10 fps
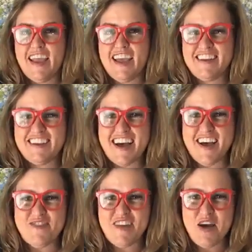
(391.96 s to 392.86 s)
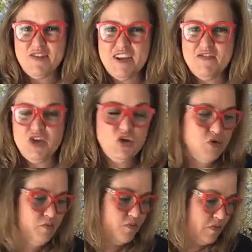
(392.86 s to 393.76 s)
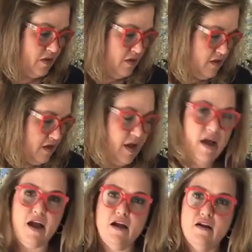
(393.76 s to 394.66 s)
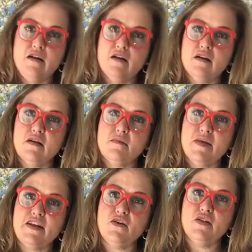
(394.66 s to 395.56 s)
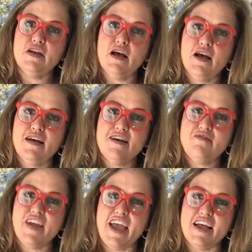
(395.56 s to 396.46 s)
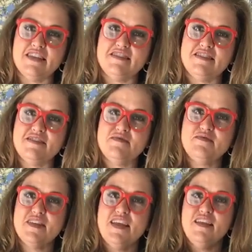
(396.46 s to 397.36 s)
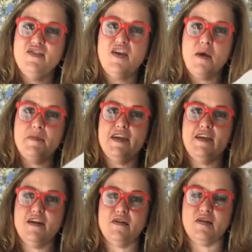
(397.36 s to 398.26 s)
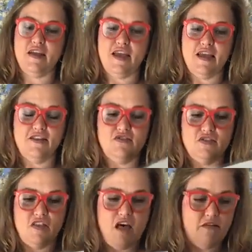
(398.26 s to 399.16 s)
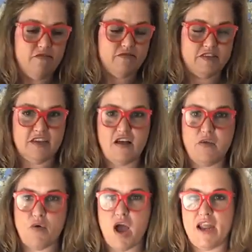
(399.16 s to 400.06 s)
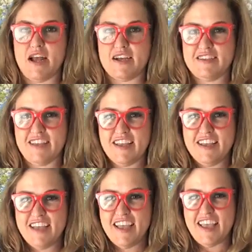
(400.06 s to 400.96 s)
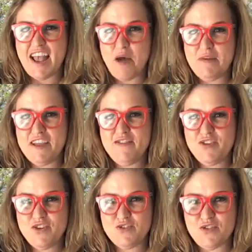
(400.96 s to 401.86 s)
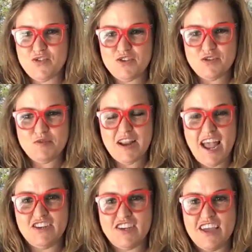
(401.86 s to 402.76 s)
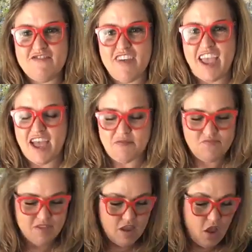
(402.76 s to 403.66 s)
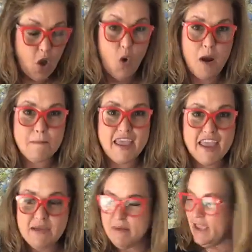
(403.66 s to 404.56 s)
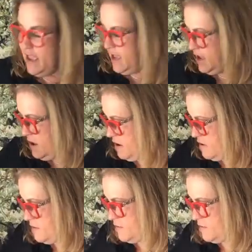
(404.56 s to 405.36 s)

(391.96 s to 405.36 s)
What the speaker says: And how many of you are Magnolia fans? You come here and you just love seeing all the products. And how many of you, so you just put hashtag fan, or maybe